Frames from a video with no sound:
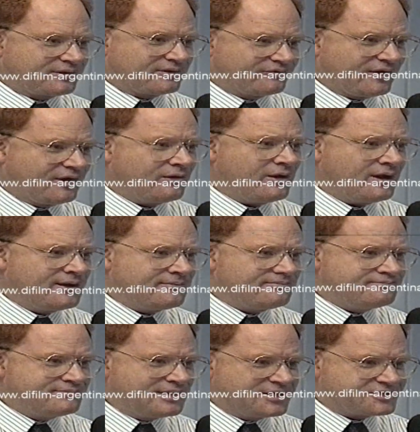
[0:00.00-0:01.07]
Provost
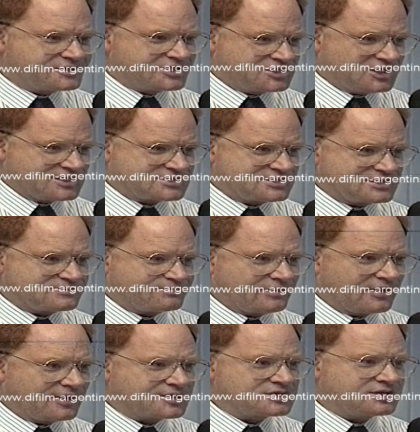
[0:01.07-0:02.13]
military justice
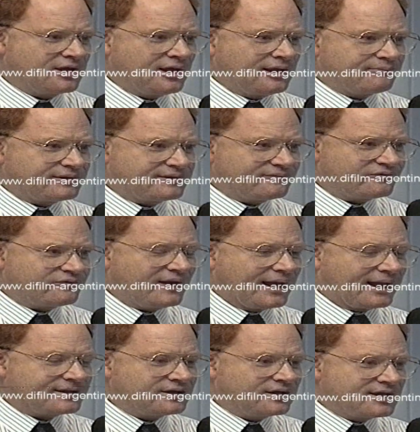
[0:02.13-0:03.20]
branch. But in
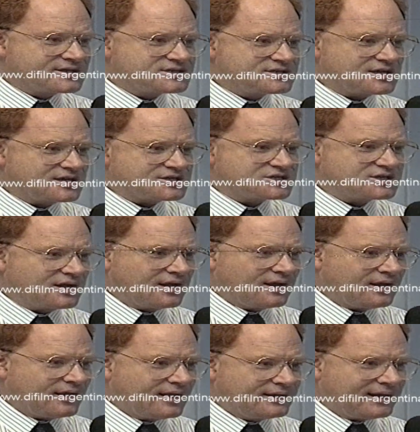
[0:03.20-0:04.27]
fact, such
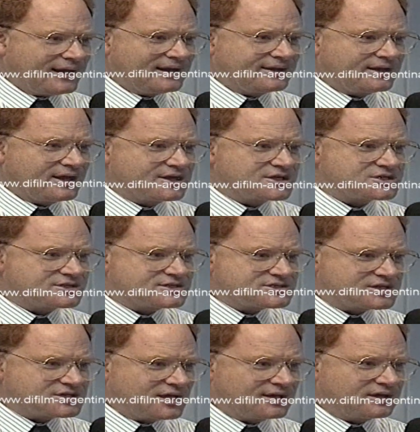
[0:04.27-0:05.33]
an allegation,
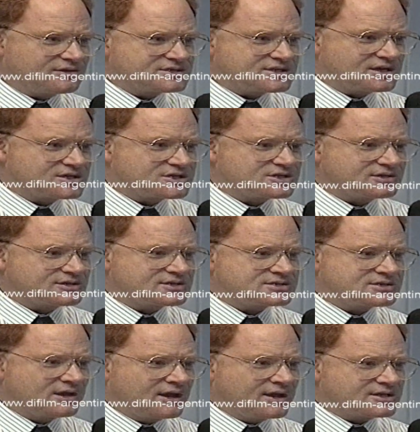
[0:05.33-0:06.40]
such
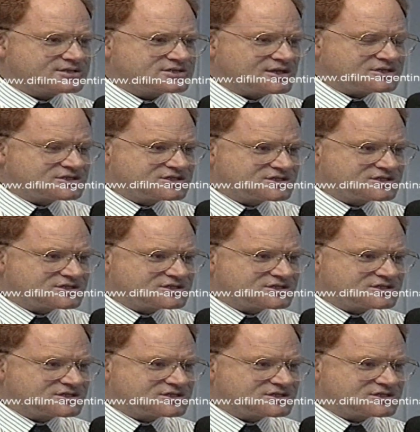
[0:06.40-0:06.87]
accusations, such